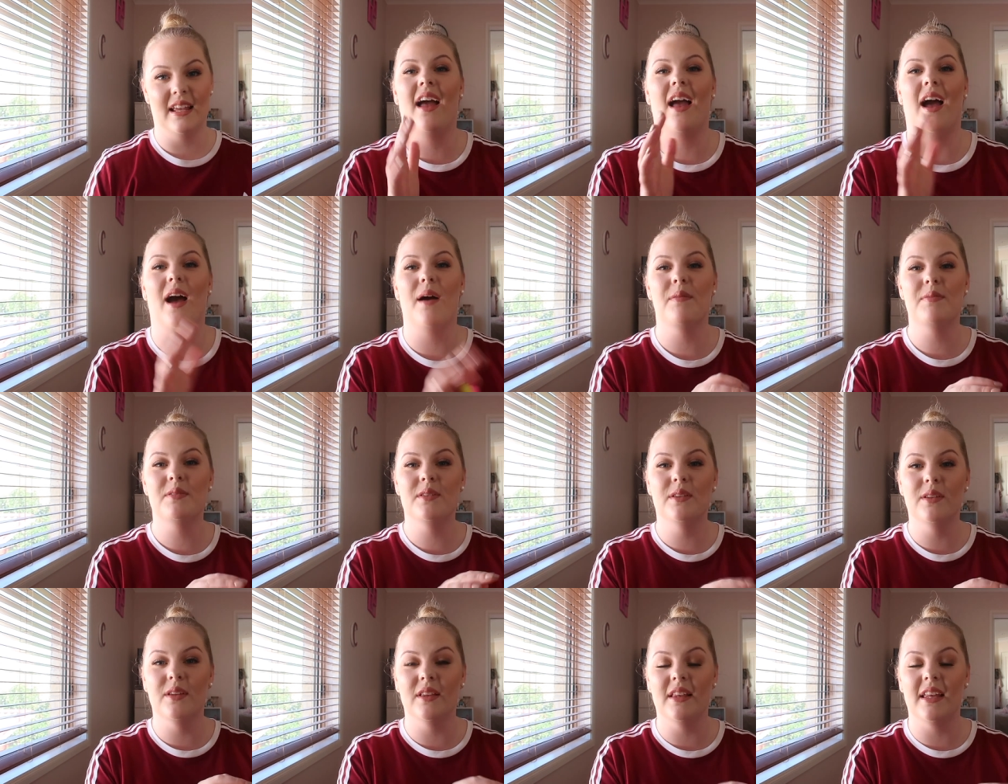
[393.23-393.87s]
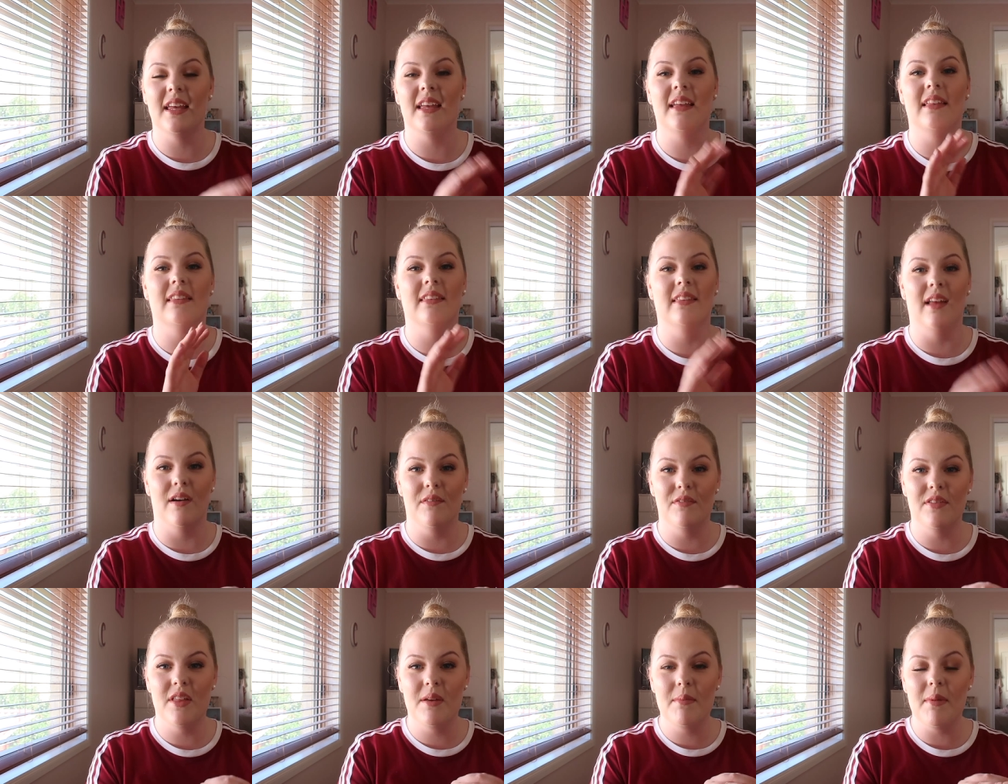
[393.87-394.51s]
I absolutely
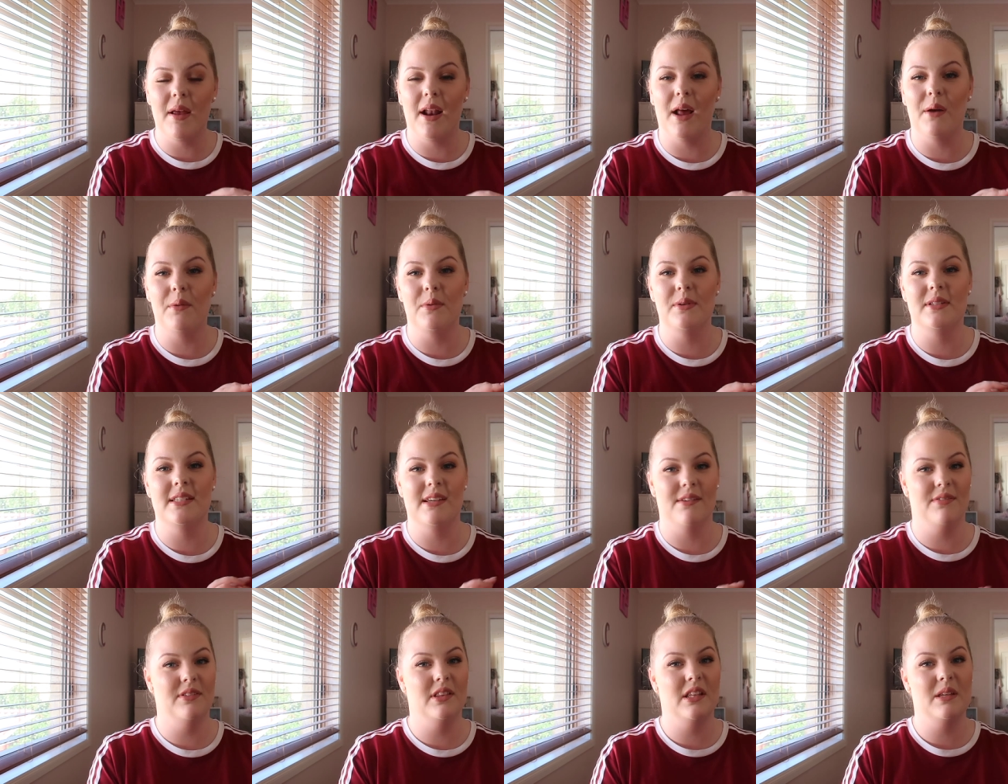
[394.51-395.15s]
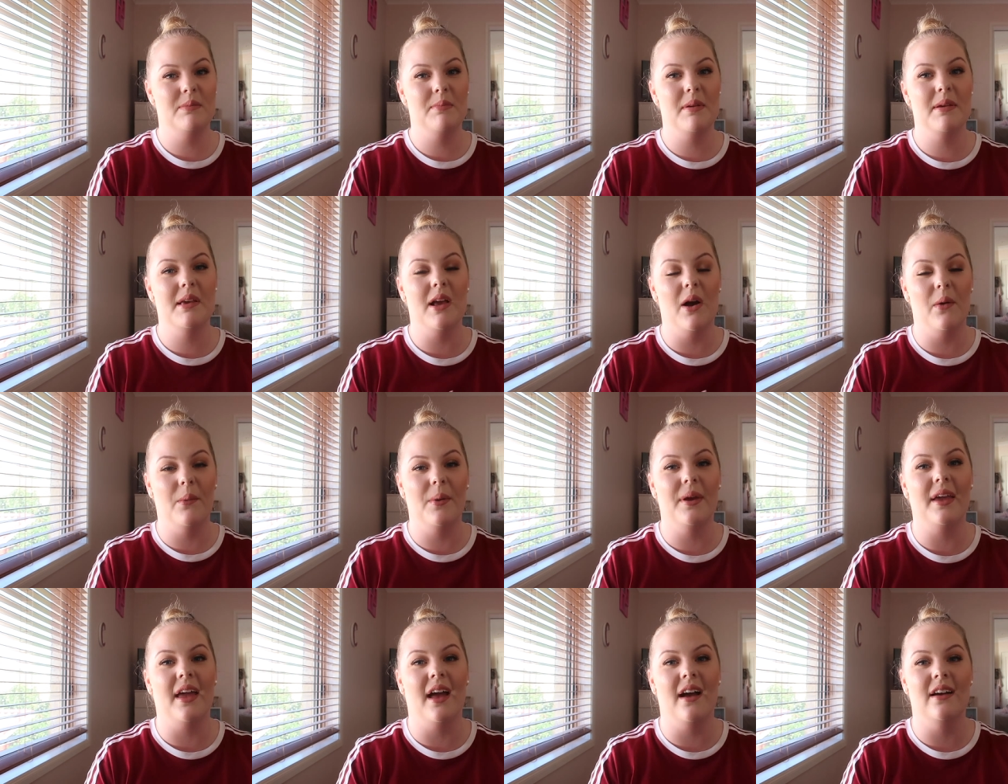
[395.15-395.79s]
love them and I will definitely be
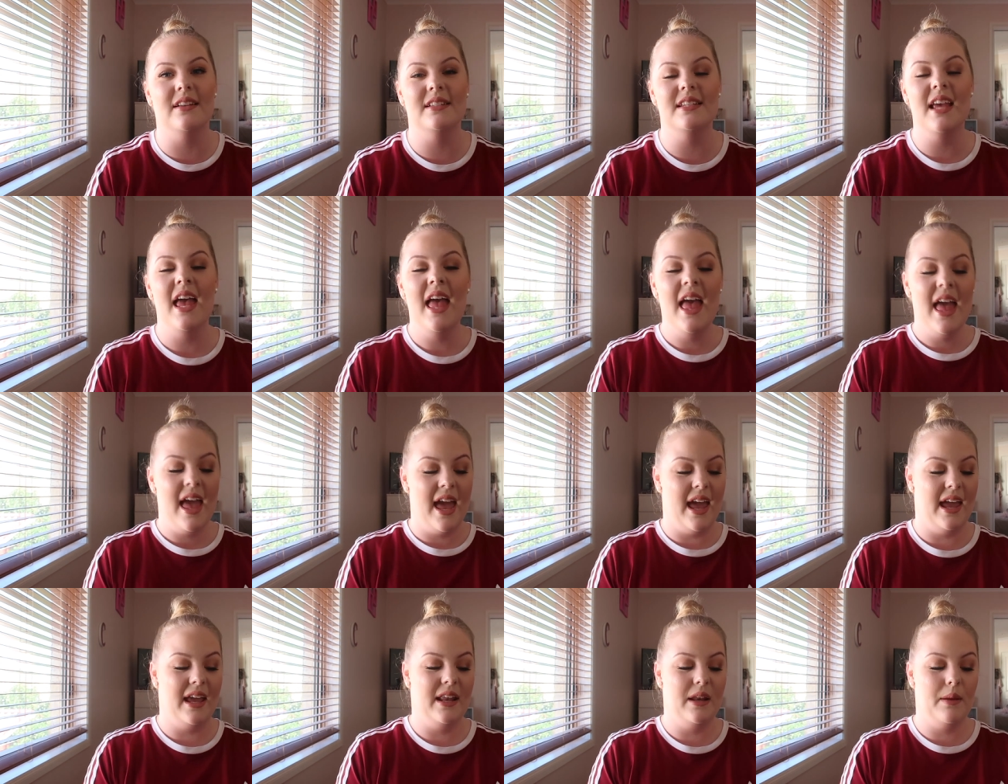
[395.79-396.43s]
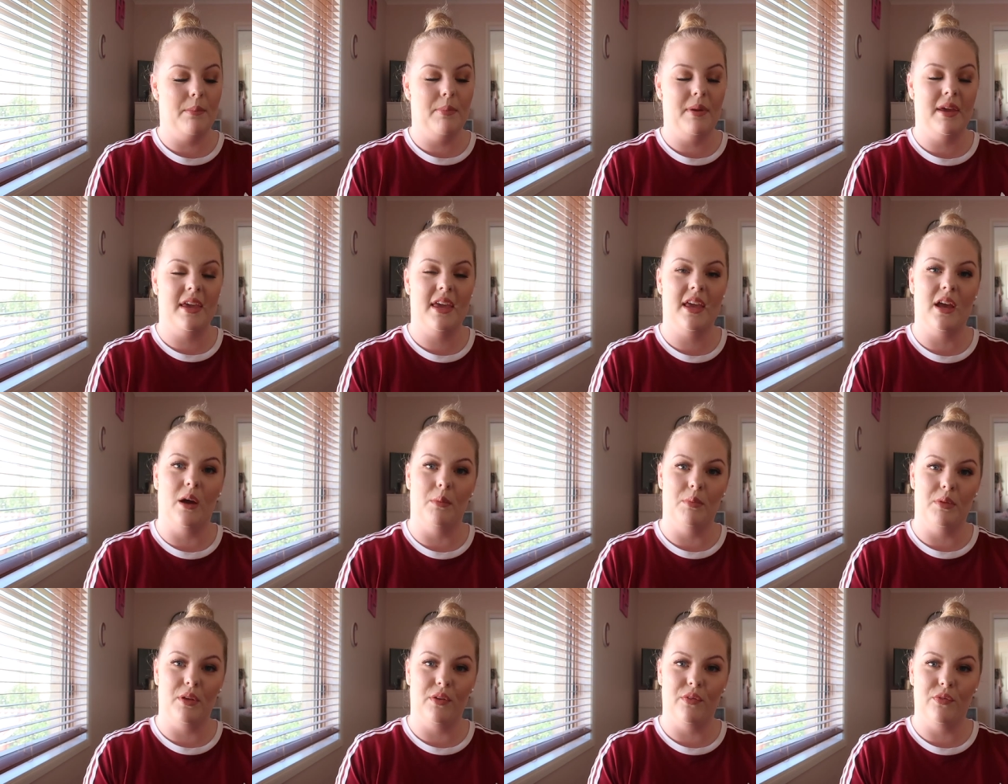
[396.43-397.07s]
going out and
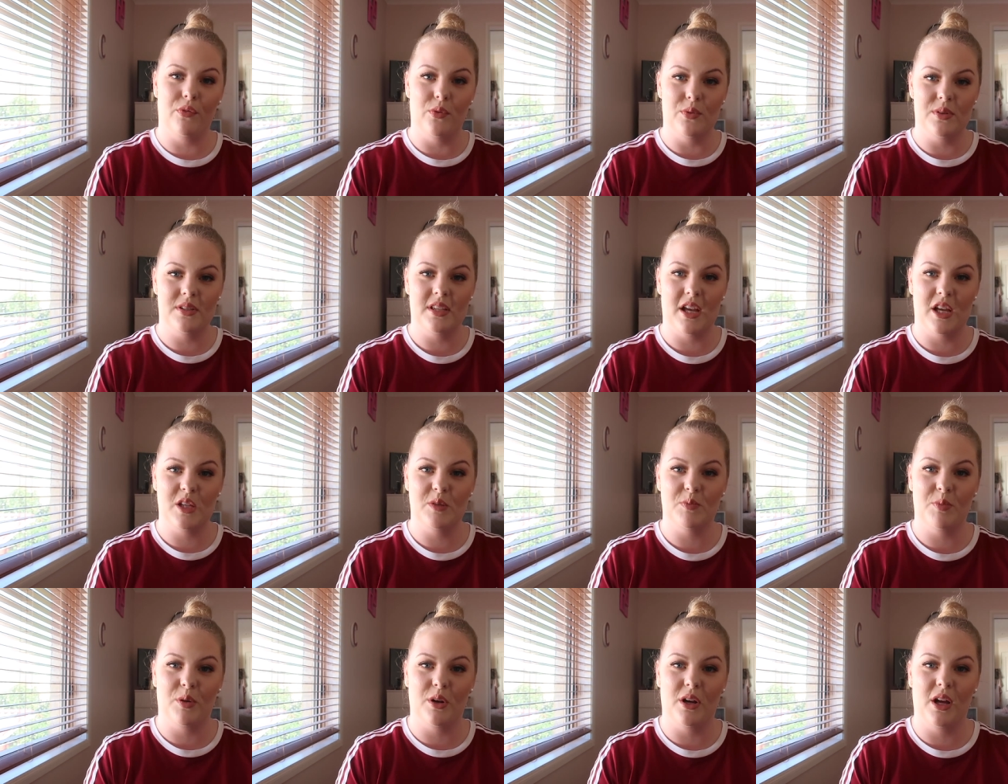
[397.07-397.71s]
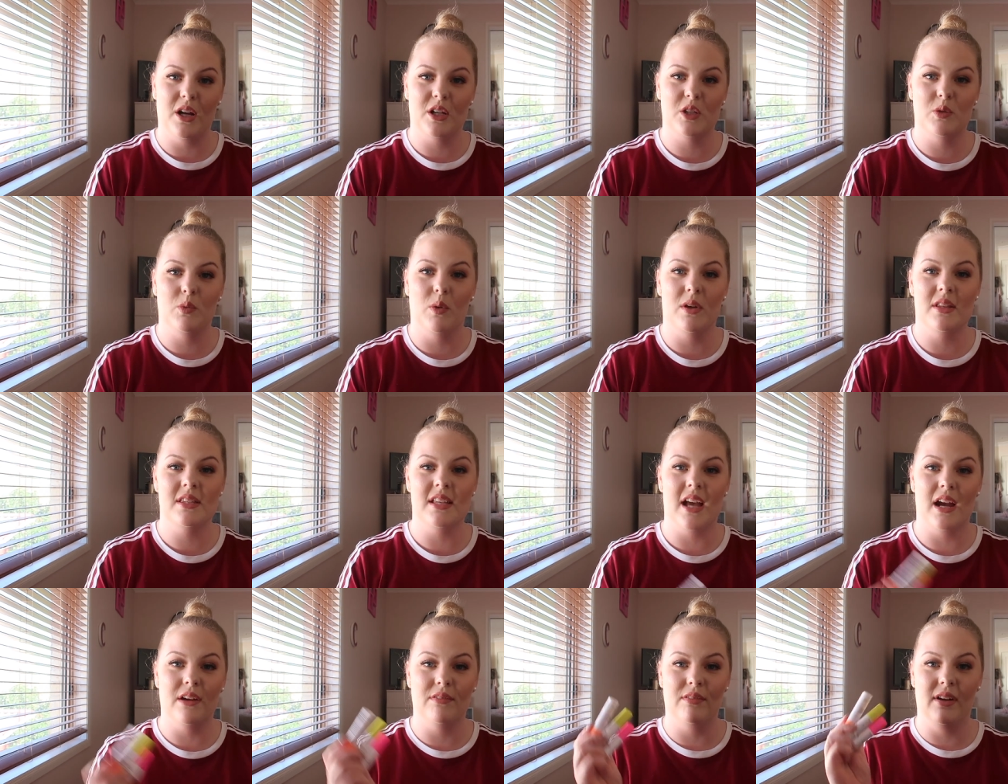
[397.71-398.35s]
picking up the full-size products
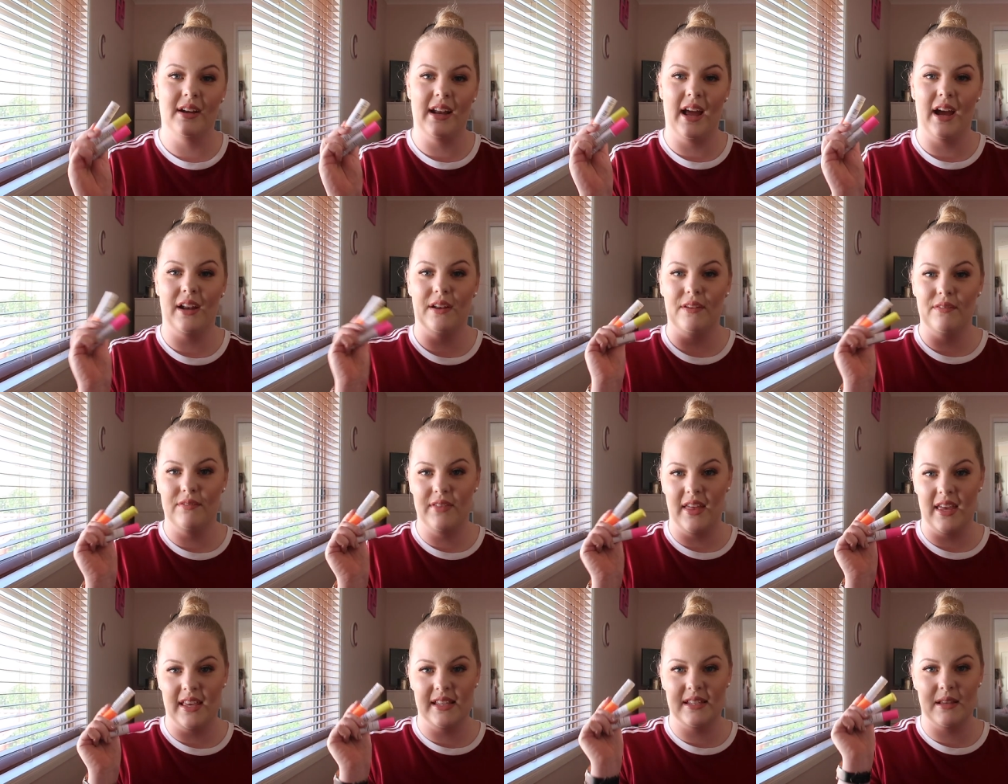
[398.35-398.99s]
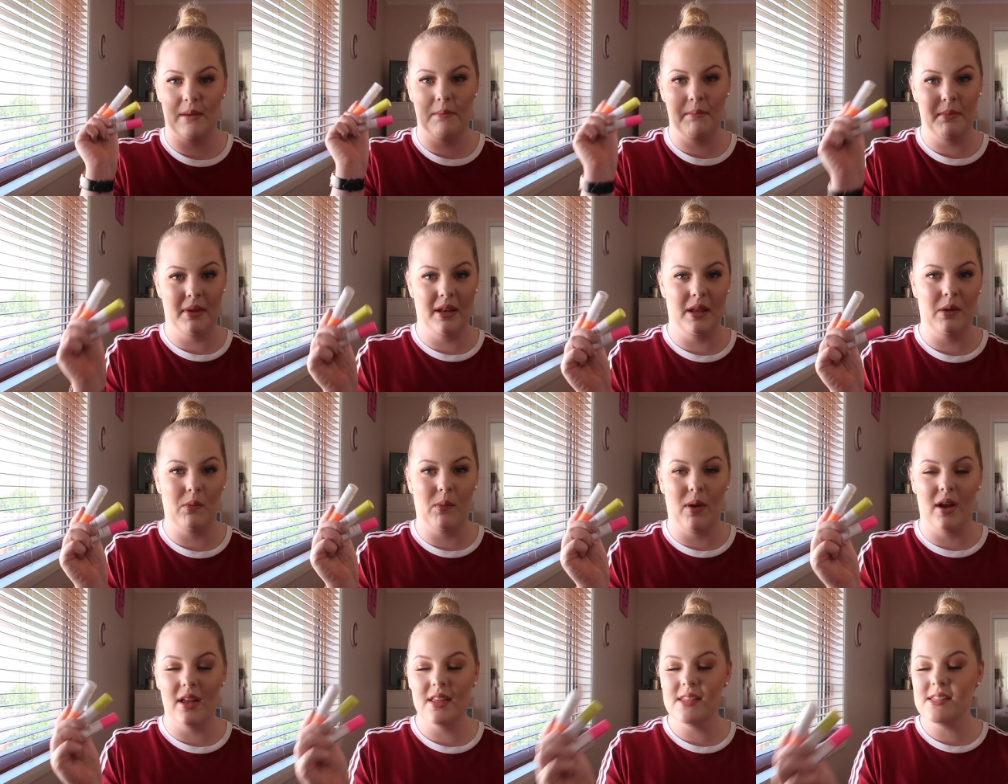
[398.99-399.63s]
once I run out of these
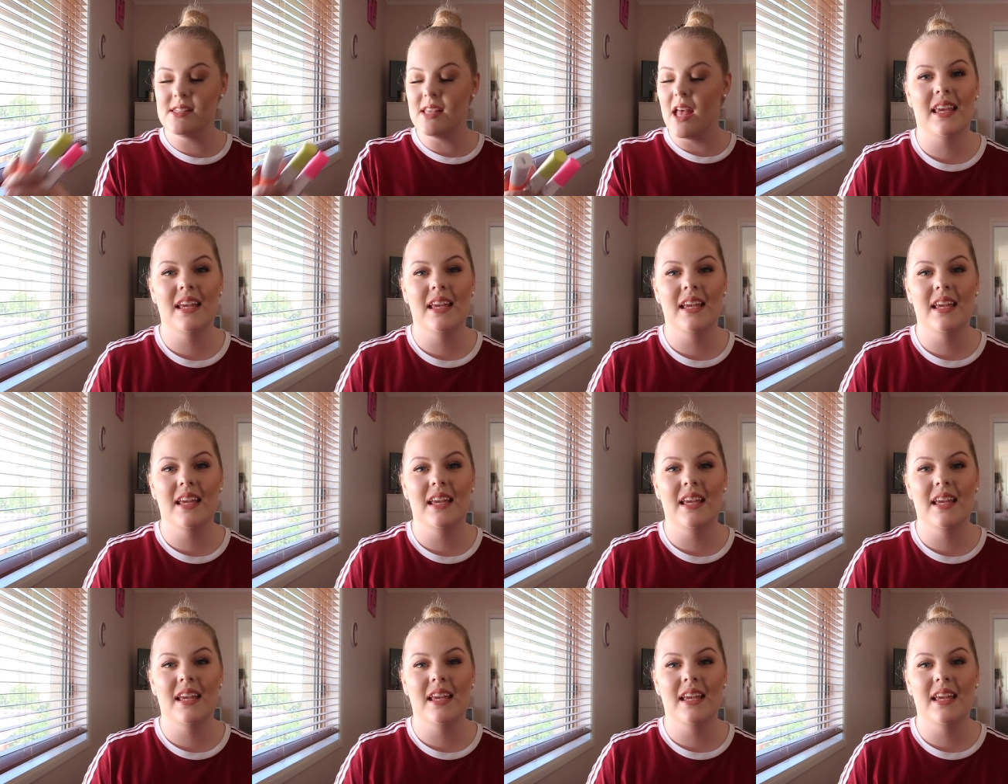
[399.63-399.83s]
mini ones.